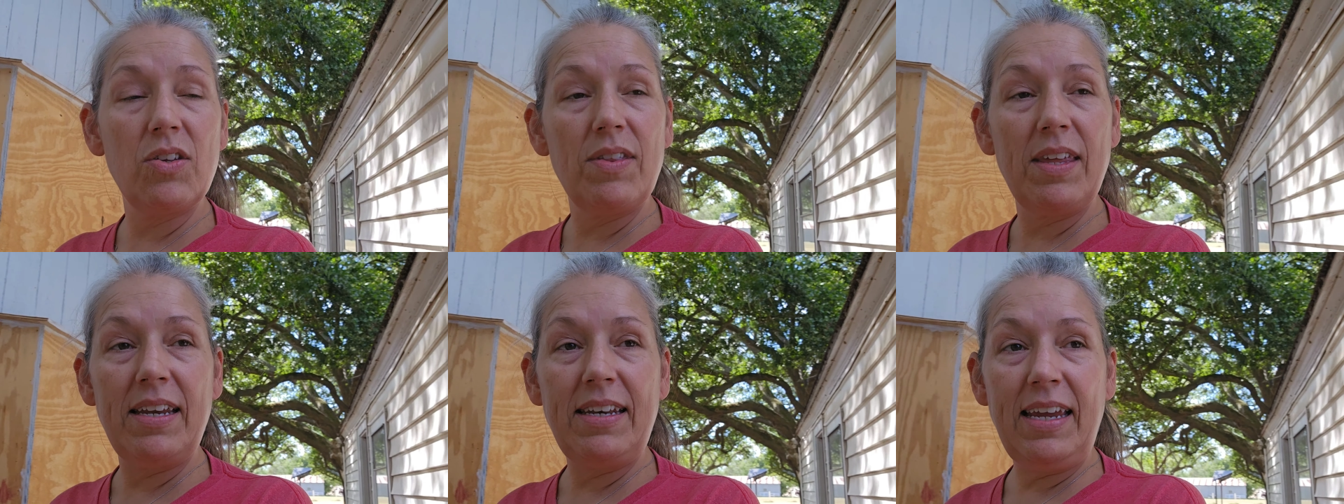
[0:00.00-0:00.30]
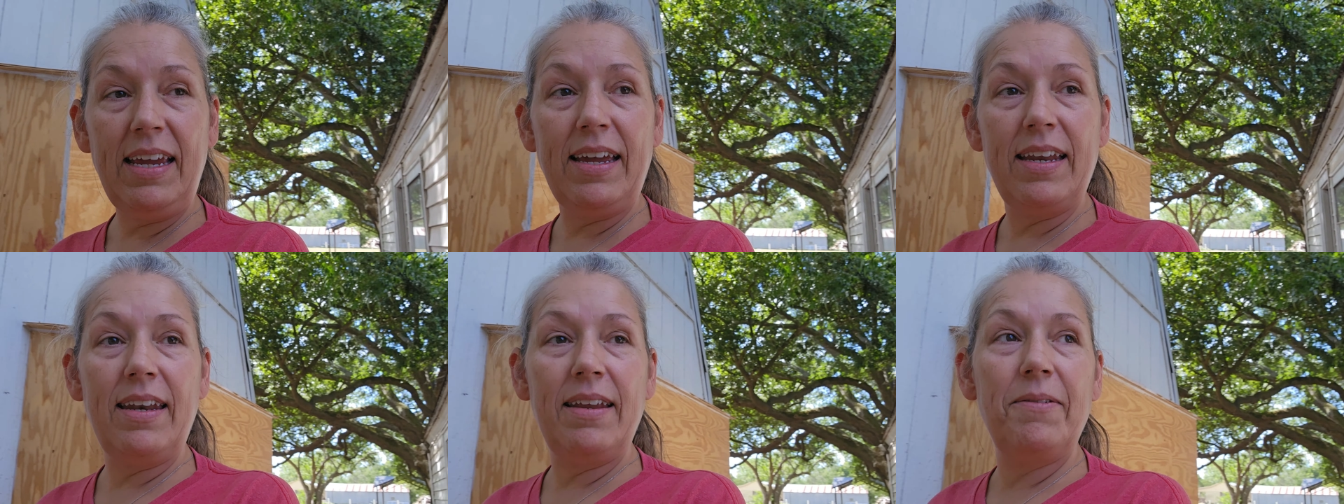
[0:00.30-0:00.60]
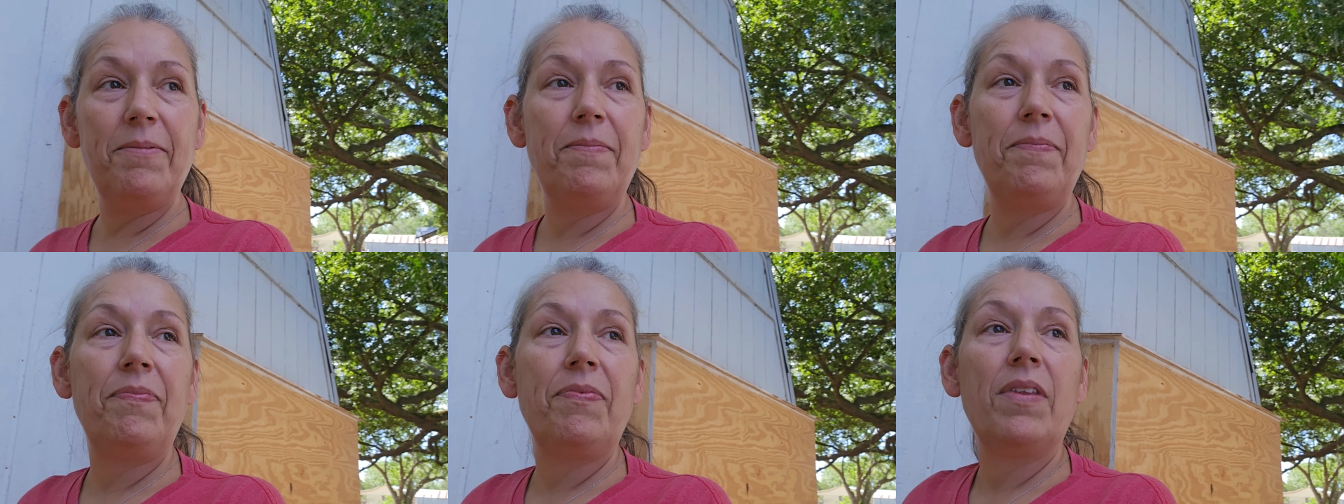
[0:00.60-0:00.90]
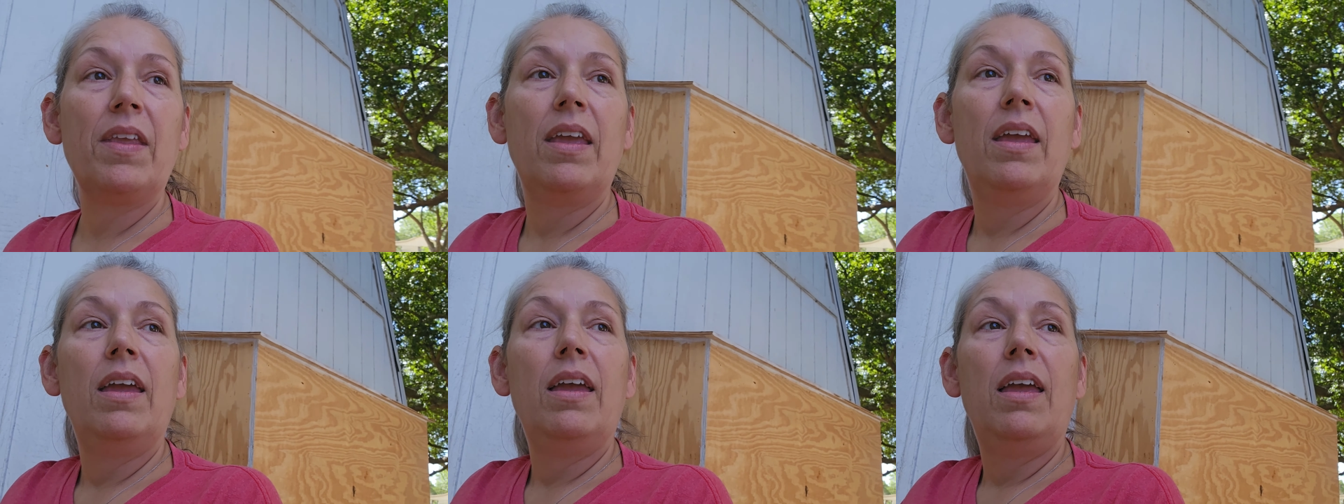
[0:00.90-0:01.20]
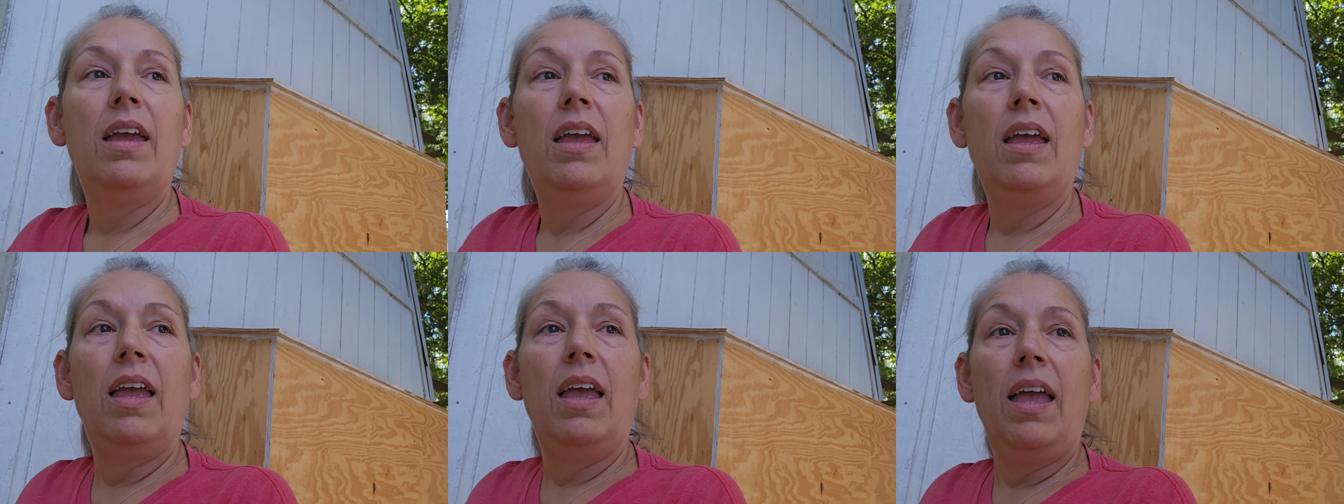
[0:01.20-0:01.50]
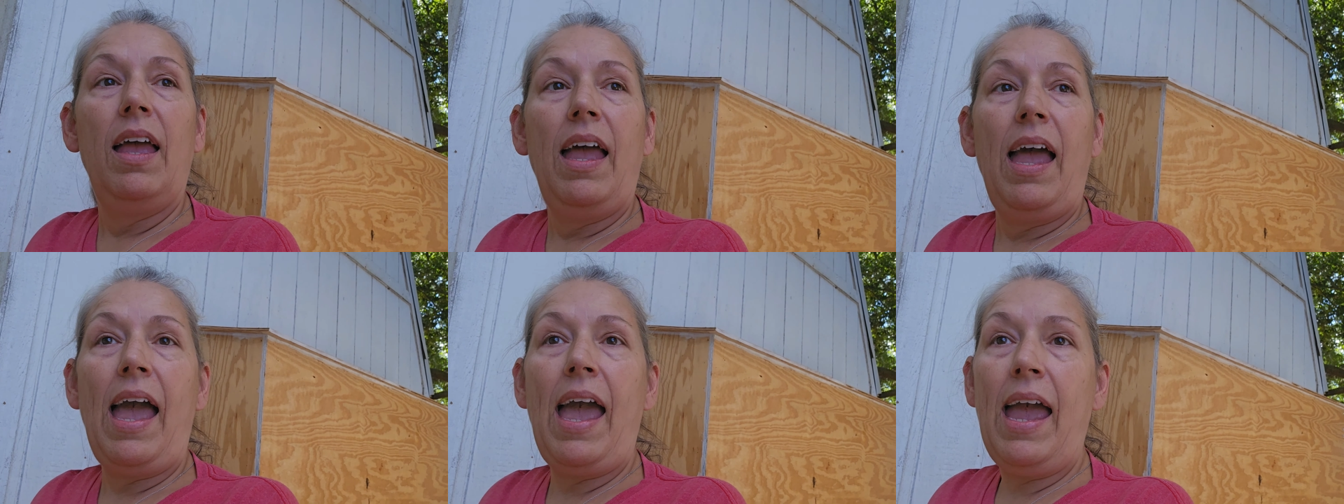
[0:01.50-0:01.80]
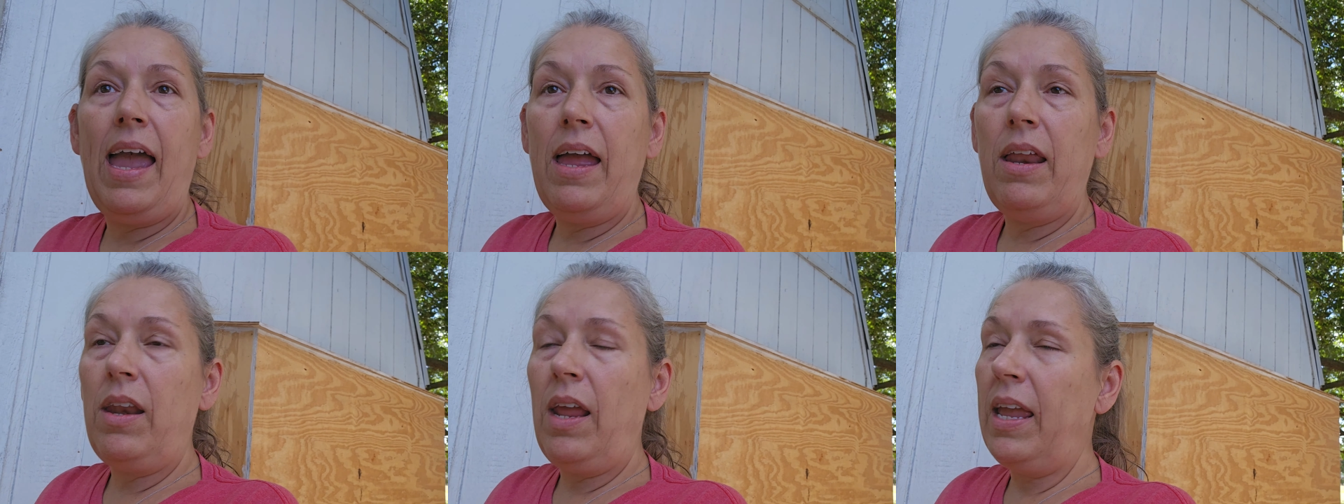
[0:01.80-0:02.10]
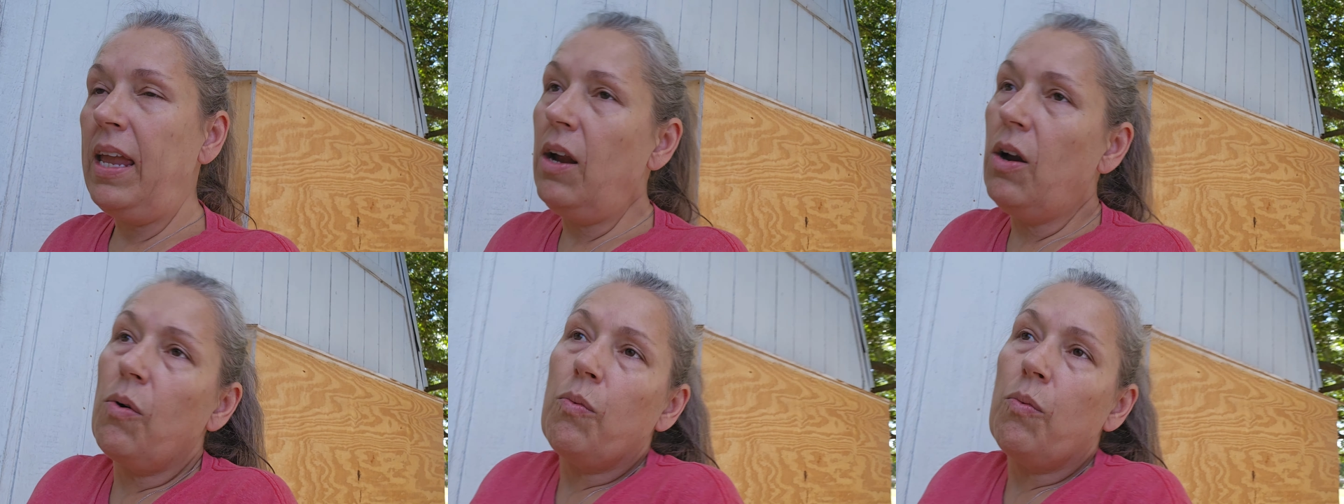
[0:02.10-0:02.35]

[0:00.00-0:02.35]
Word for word: they did. And here